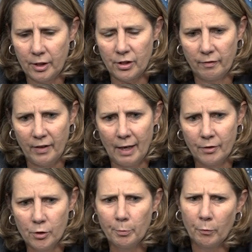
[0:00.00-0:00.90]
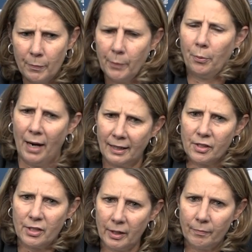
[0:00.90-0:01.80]
like you said, five new, but we've been
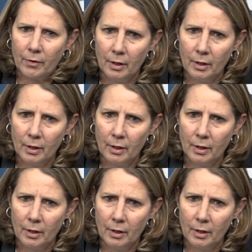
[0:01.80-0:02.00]
practicing.